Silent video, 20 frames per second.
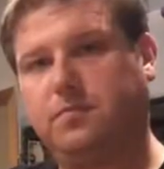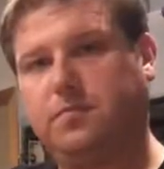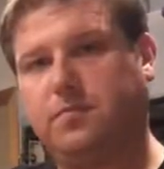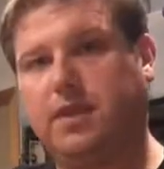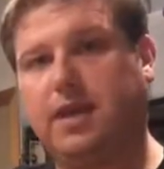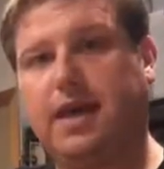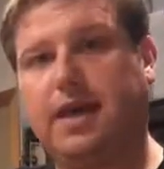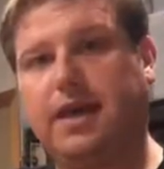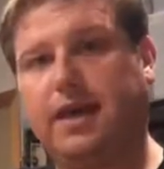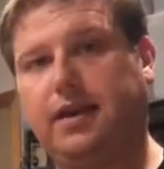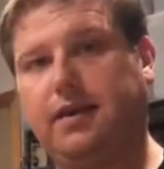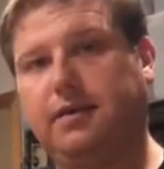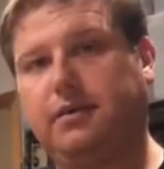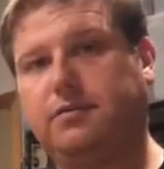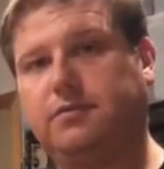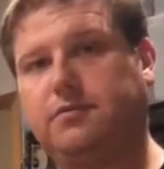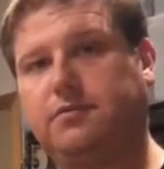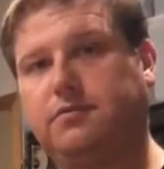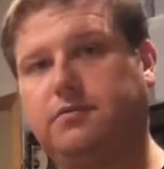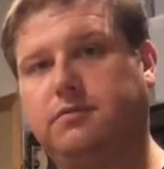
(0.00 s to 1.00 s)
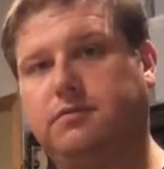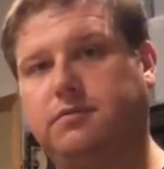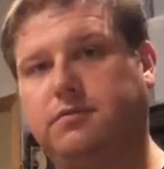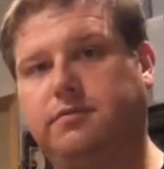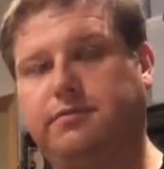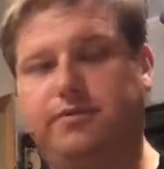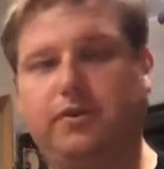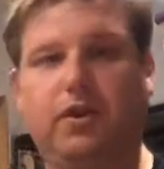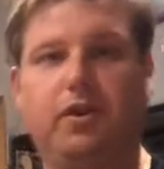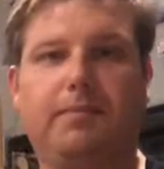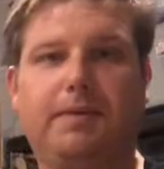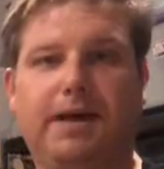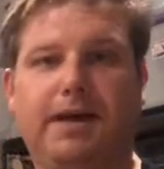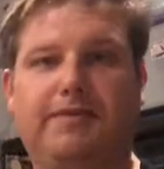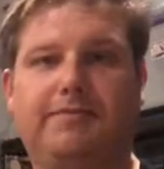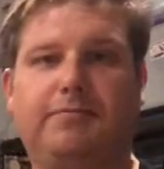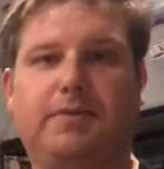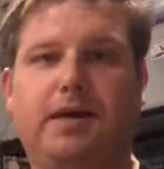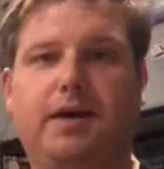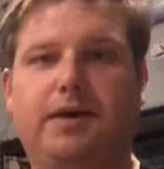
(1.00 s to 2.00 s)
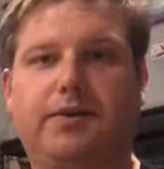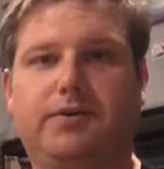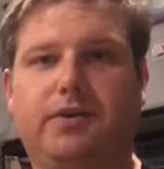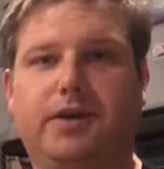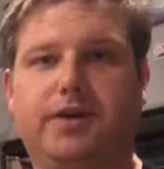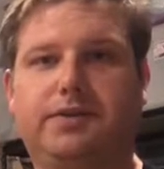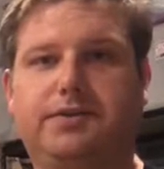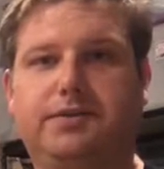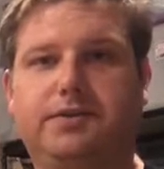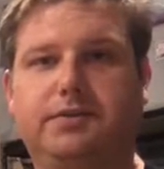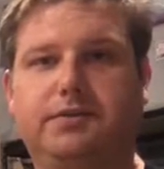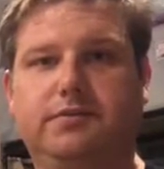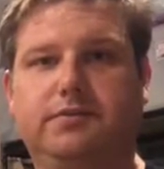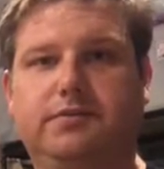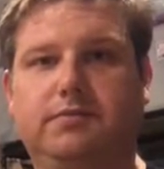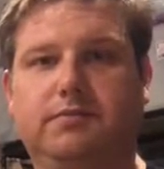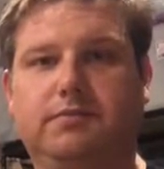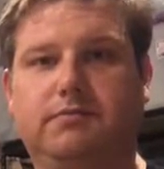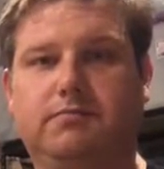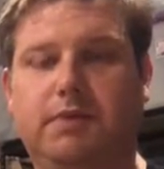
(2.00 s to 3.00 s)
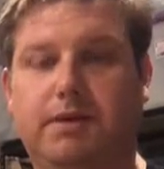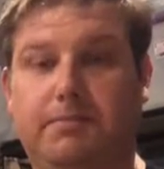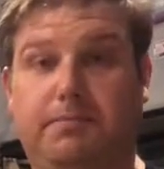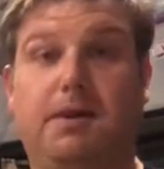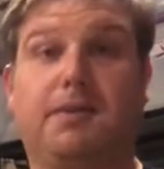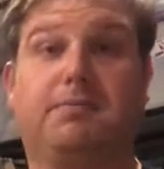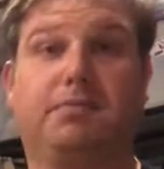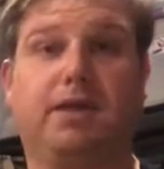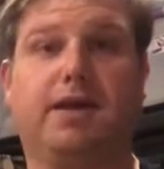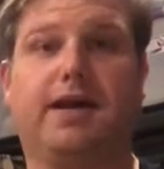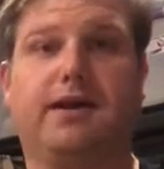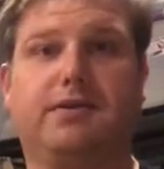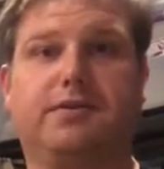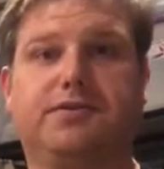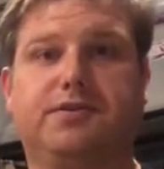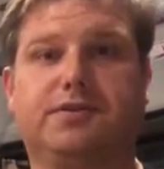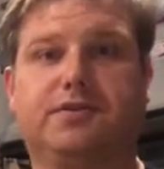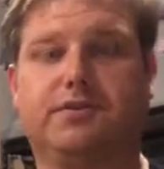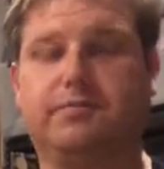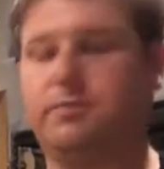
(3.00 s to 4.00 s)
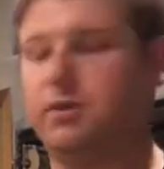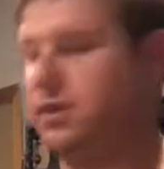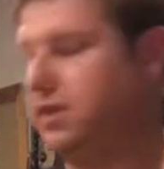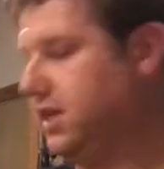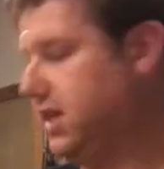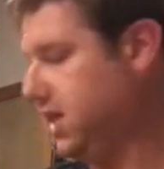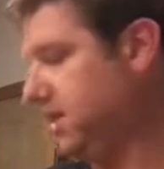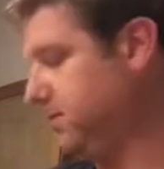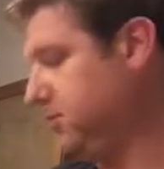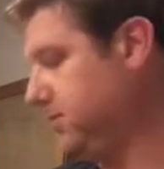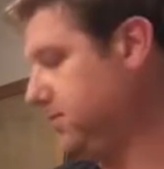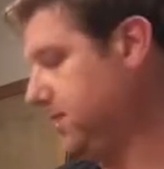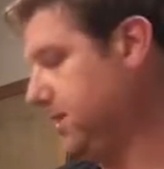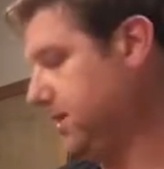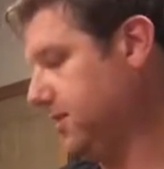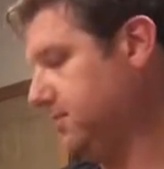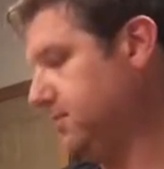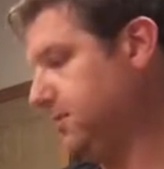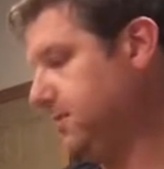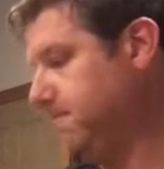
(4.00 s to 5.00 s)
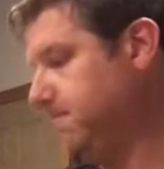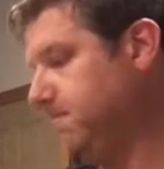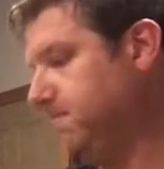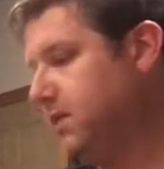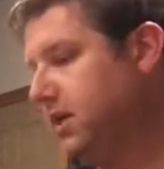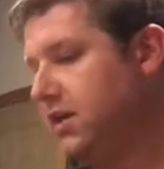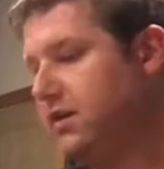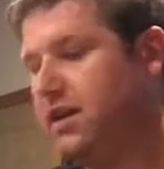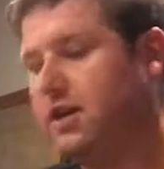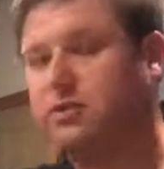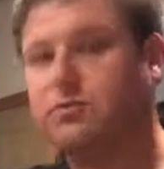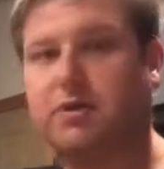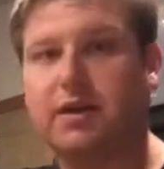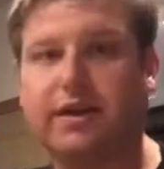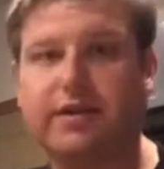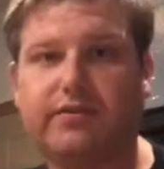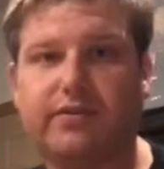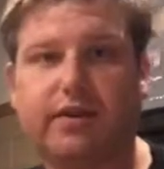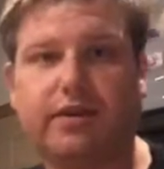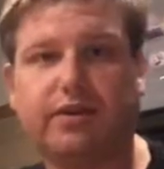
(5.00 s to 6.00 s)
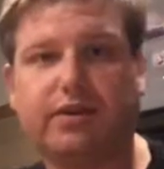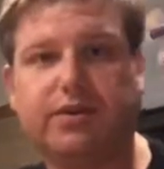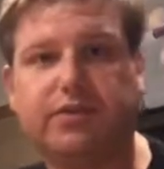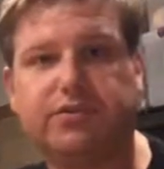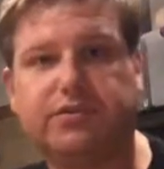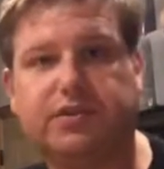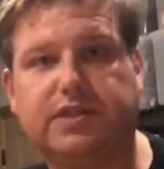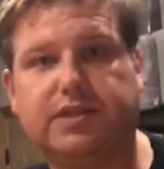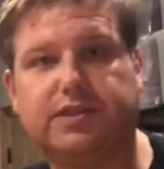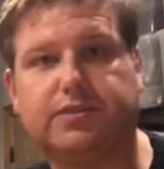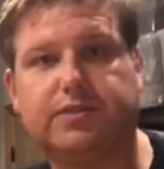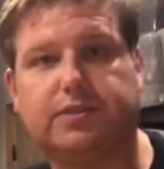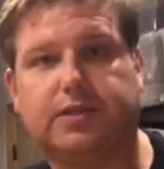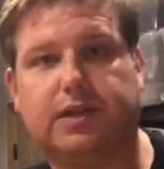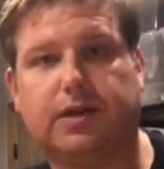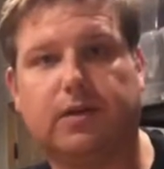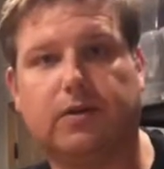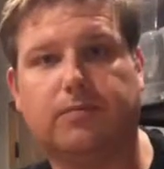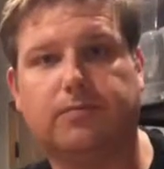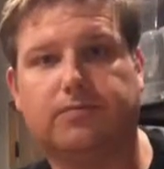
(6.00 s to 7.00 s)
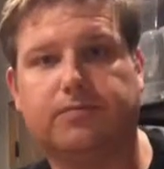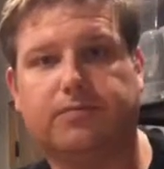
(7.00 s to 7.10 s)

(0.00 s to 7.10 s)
then fill up half my hydration, my bladder system on the Camelback. But that's what I intend to use this year